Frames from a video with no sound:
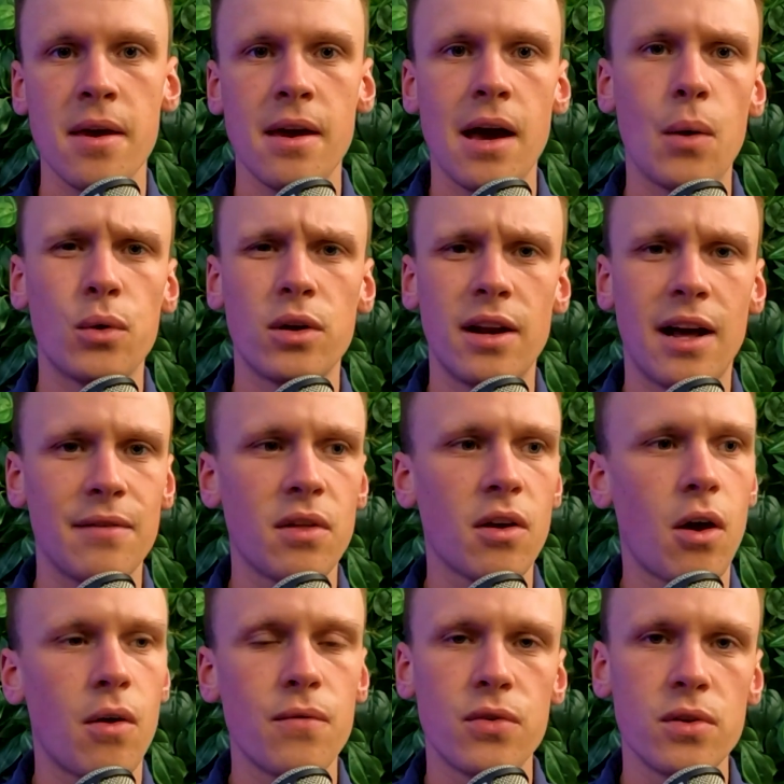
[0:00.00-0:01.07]
I wouldn't have the
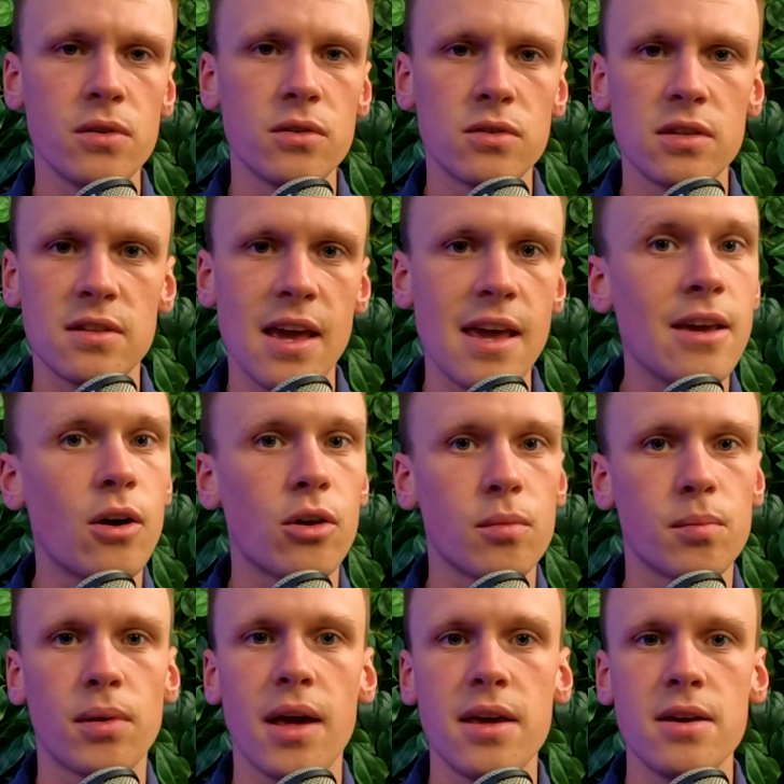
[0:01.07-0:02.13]
confidence to take on
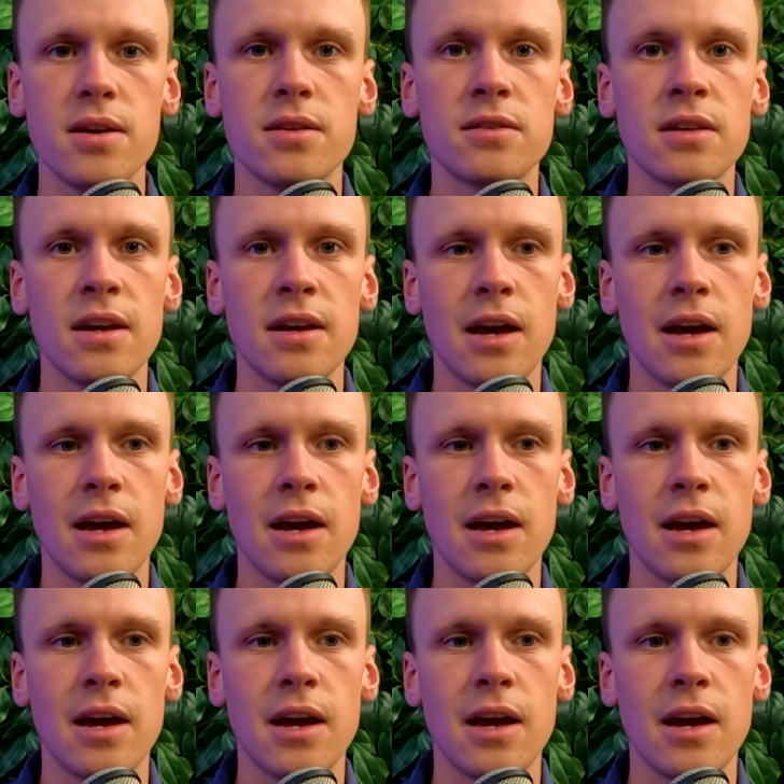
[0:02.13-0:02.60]
players.